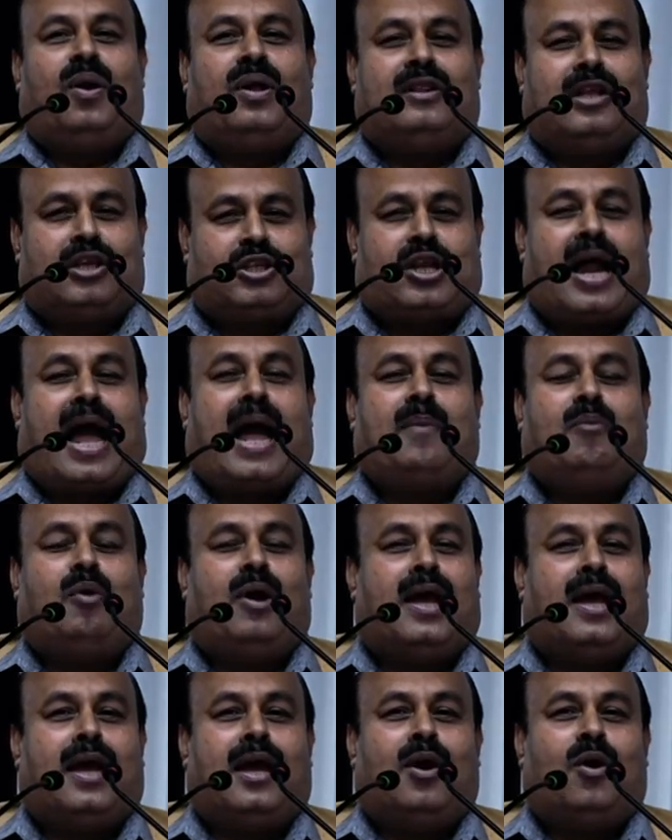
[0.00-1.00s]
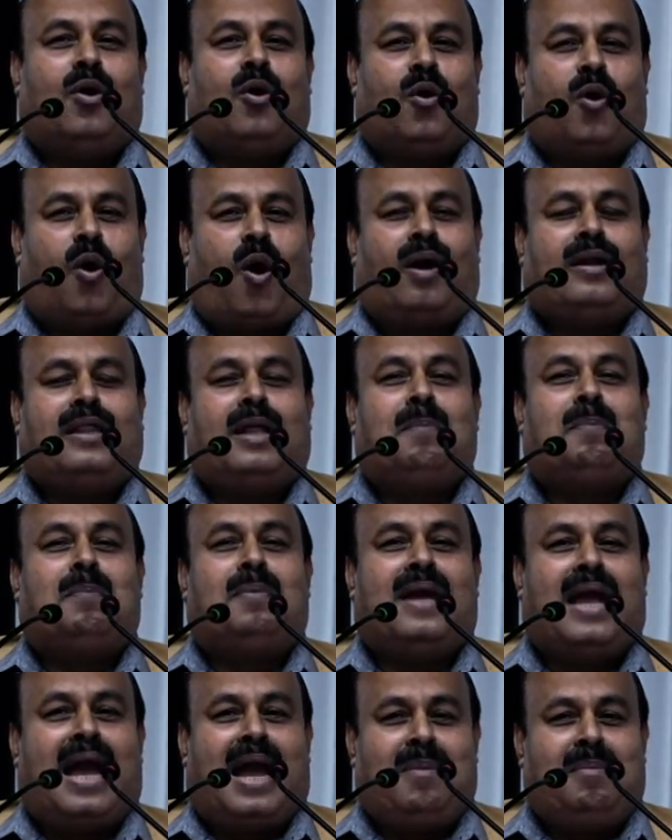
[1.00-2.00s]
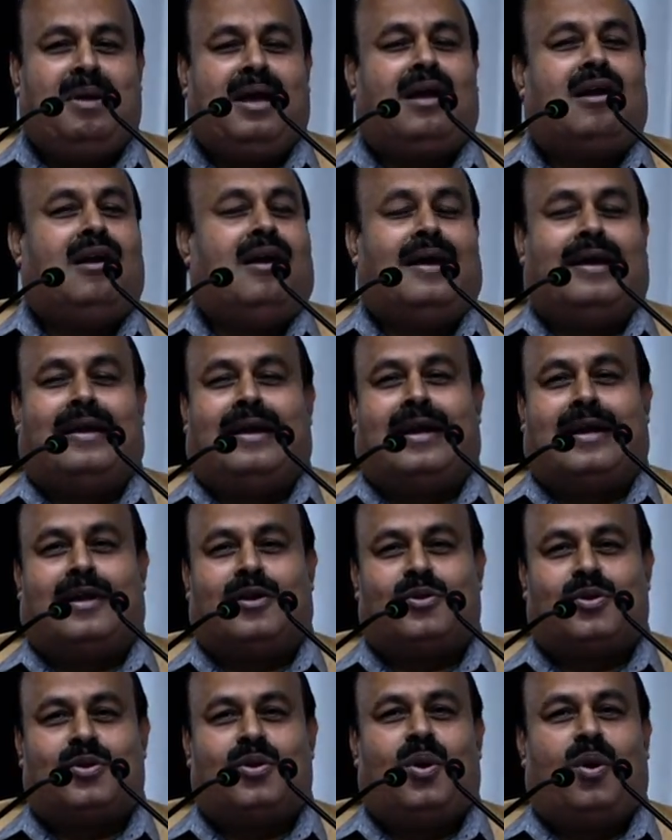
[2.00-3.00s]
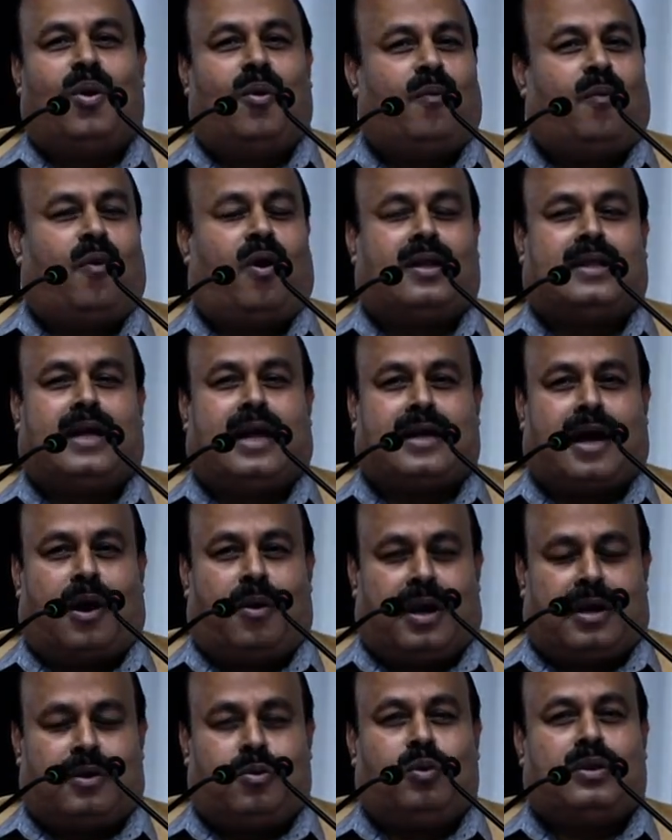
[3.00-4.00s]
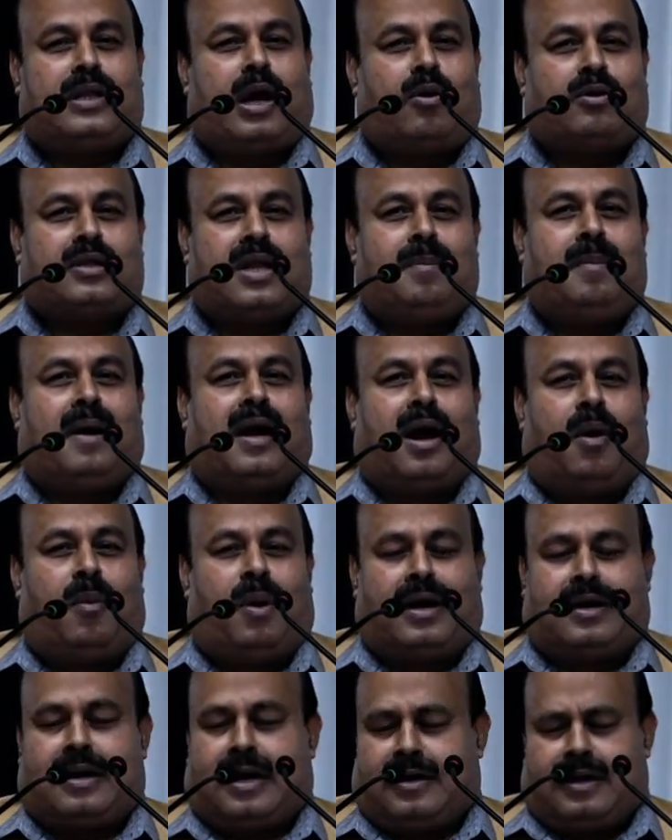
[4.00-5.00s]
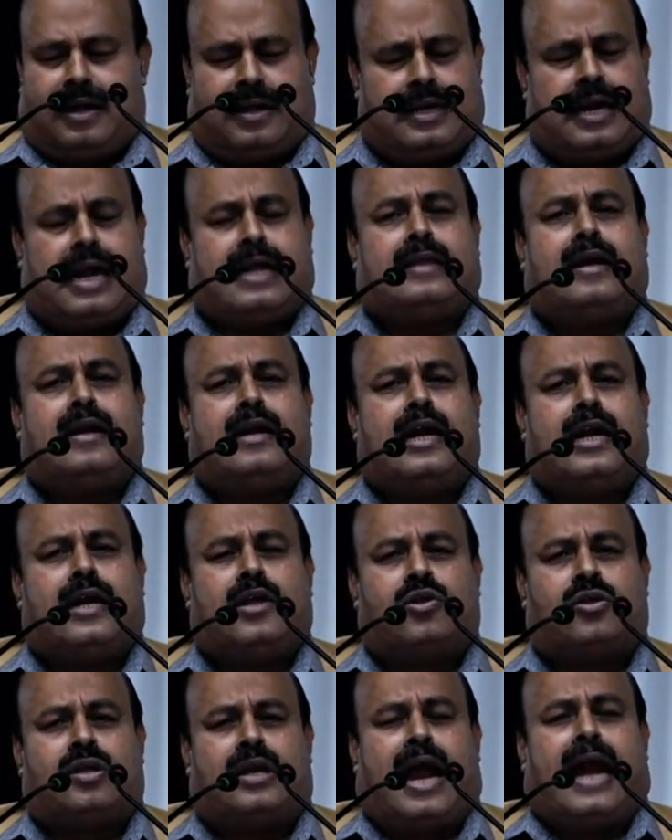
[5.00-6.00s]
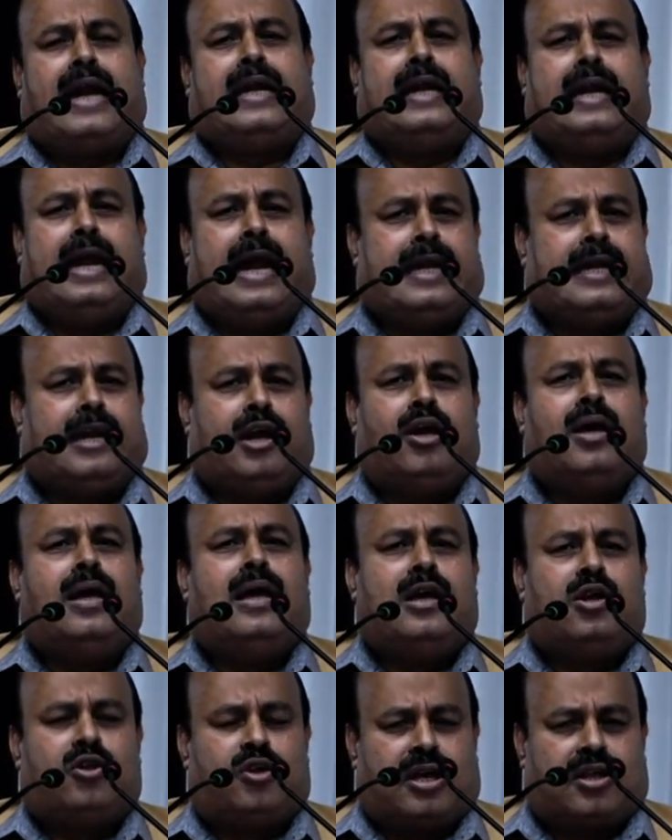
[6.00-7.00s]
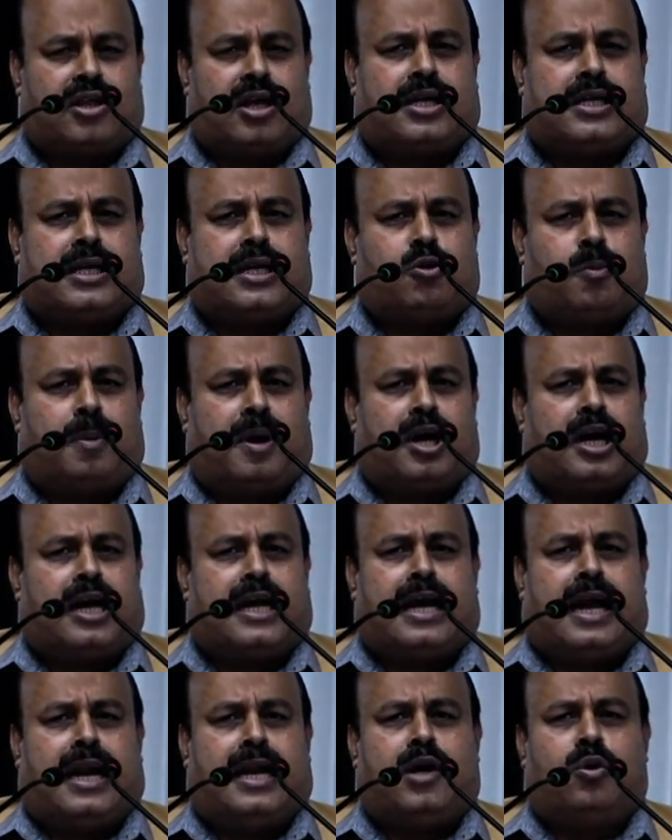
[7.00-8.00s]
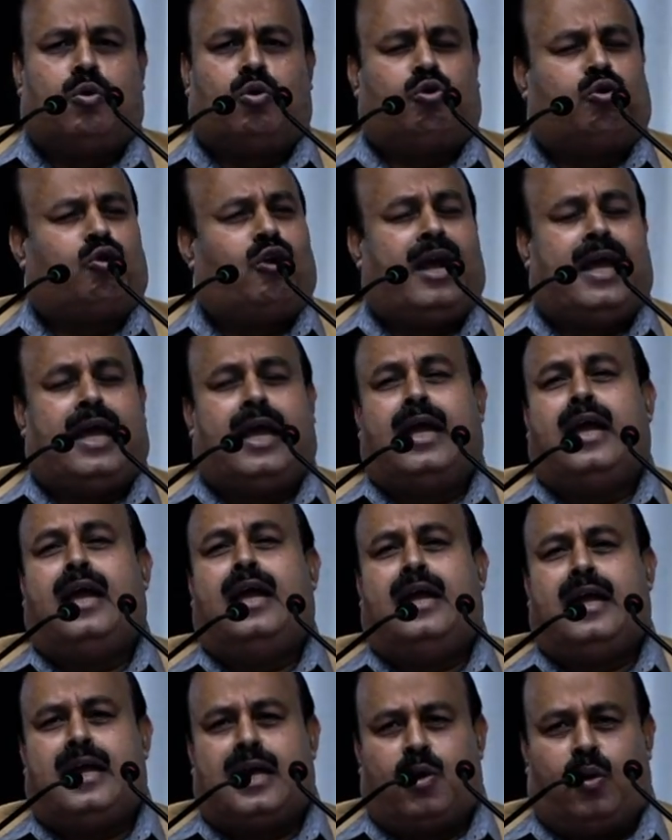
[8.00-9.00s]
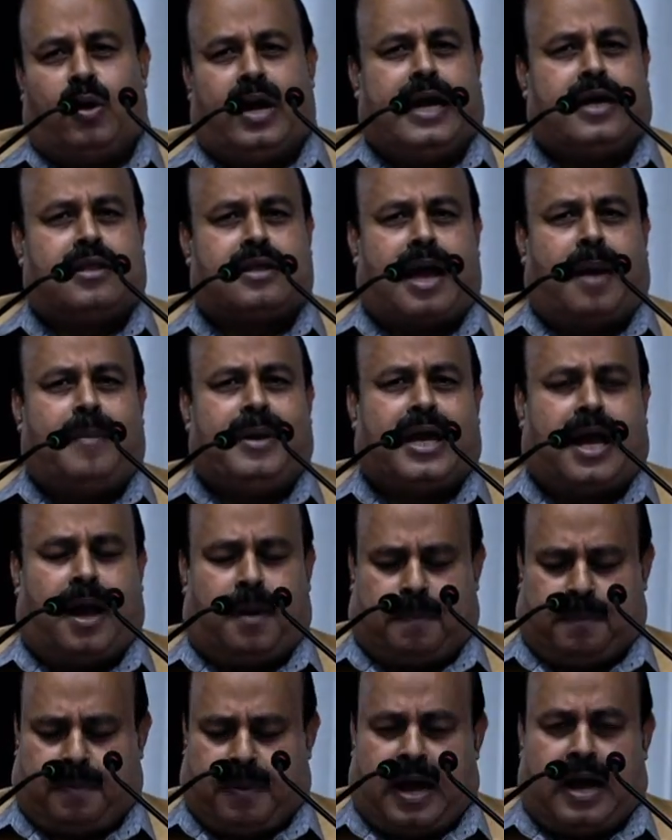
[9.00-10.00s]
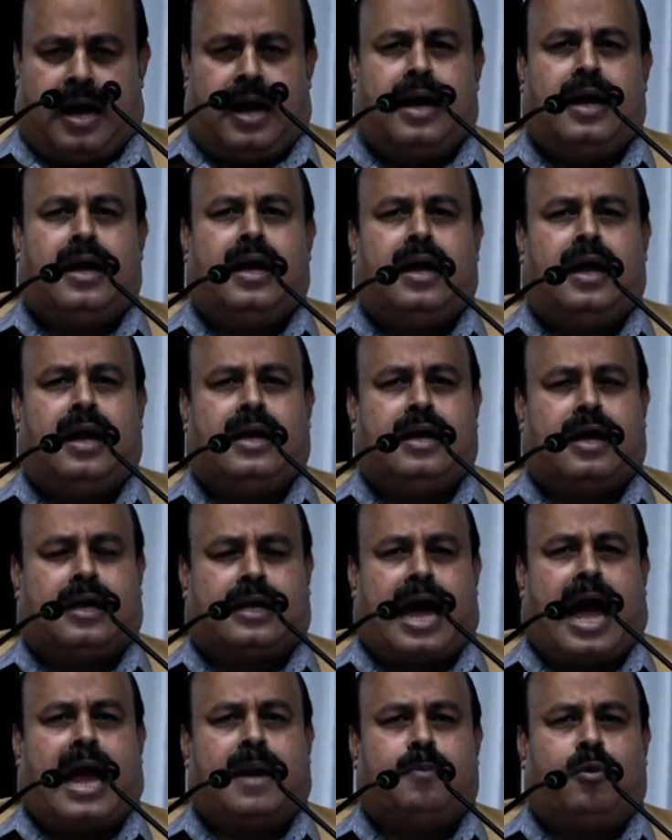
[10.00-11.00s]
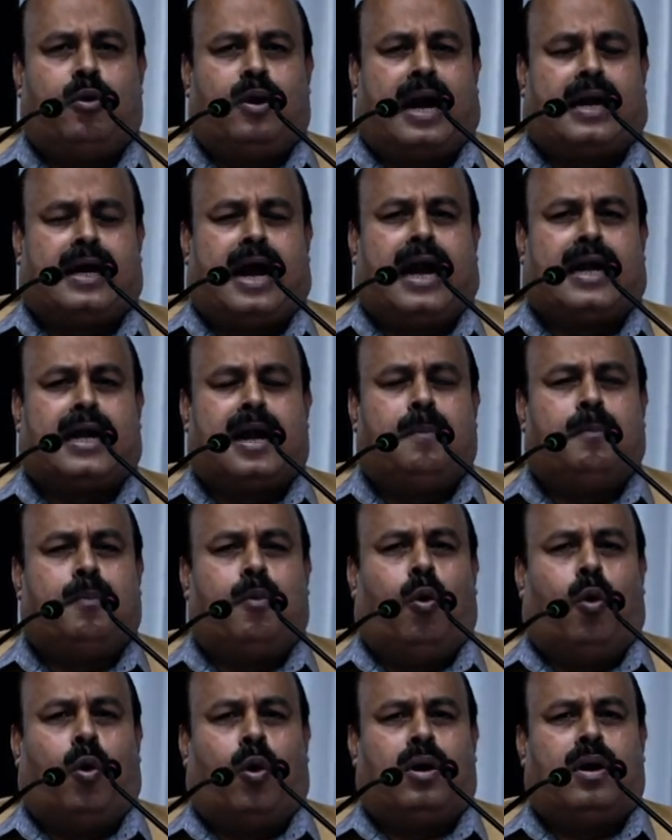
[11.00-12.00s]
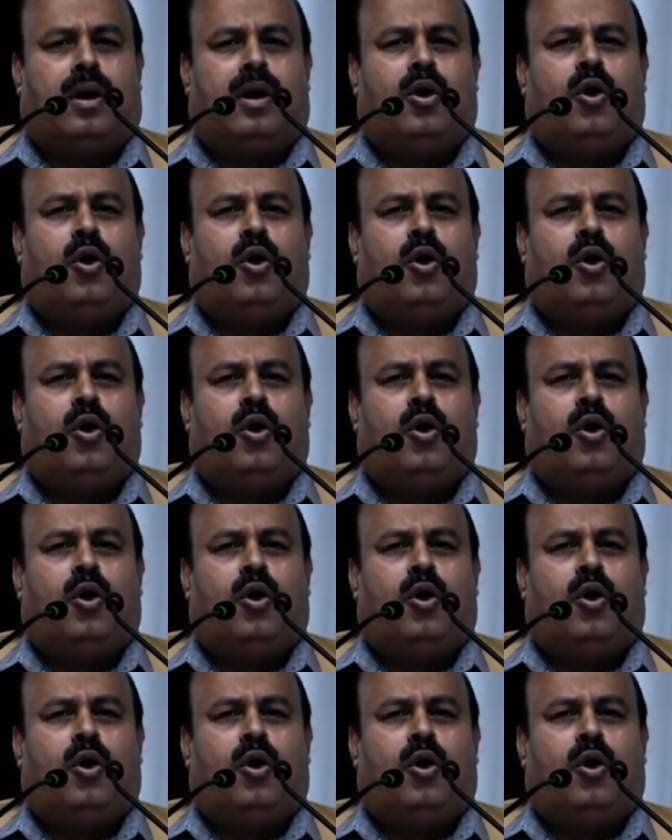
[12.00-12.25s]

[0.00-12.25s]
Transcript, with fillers: this time we got the PIB clearance for that our 2000 megawatt, rather it is 1980, 660 supercritical into three units coming up uh, near Kanpur and Ghatampur,